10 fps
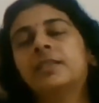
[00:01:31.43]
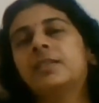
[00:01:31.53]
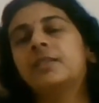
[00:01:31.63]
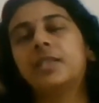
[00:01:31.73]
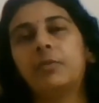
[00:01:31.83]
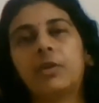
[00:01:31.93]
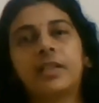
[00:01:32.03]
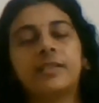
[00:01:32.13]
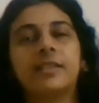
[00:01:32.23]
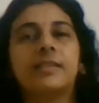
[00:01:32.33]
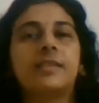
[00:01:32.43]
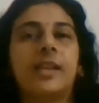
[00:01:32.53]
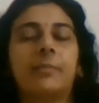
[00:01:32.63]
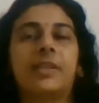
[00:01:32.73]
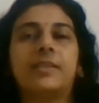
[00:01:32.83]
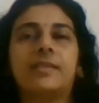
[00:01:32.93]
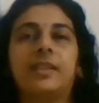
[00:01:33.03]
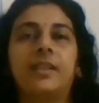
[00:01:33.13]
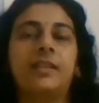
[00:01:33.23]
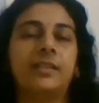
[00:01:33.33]
See, what is this
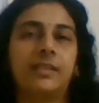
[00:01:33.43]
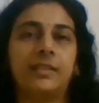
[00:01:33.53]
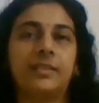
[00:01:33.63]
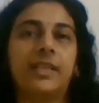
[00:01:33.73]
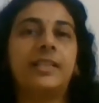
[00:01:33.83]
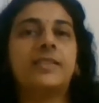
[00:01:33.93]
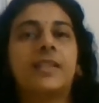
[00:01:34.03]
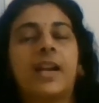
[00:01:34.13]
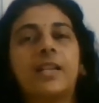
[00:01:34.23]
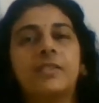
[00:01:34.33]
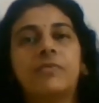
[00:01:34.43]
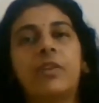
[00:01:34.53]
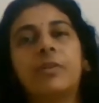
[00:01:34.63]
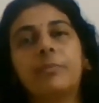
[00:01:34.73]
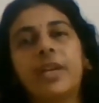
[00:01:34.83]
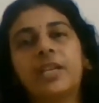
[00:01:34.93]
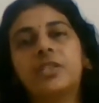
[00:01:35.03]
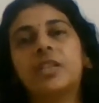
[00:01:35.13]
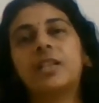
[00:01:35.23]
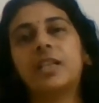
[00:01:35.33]
MHC? That stands for
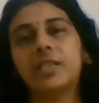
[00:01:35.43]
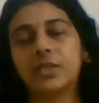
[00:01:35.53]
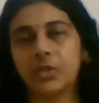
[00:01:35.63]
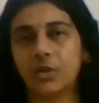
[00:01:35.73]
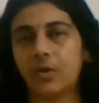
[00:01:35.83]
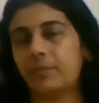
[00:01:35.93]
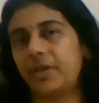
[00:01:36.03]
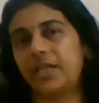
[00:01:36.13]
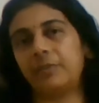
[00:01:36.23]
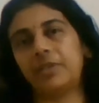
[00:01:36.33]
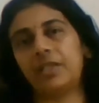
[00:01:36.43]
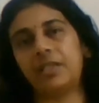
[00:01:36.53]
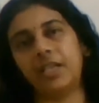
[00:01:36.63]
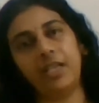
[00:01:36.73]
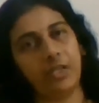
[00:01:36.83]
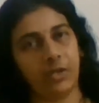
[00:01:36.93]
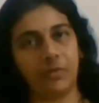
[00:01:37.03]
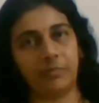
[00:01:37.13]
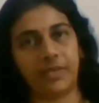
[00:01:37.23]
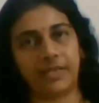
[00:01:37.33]
major histocompatibility
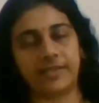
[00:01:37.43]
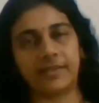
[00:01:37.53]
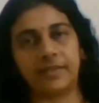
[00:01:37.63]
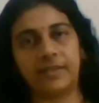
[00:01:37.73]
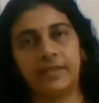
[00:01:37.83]
complex.